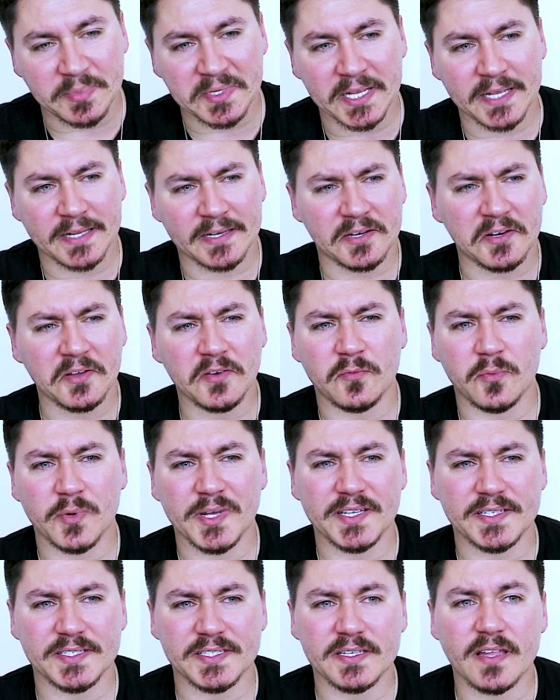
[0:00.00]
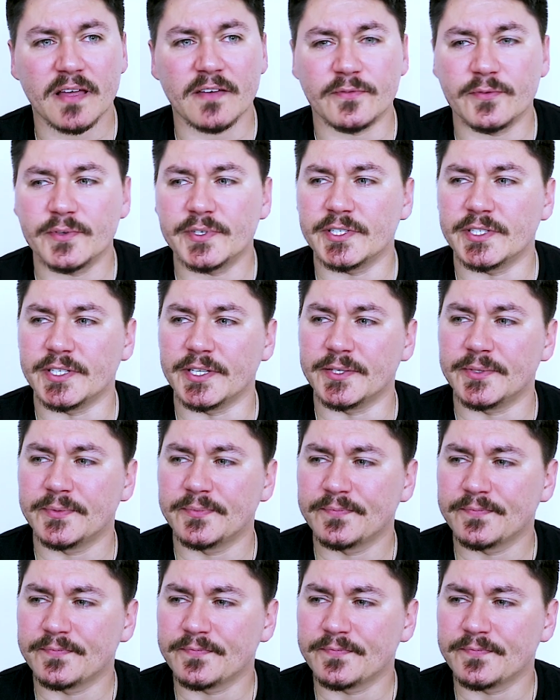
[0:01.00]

be eating a lot of weird stuff, wouldn't you?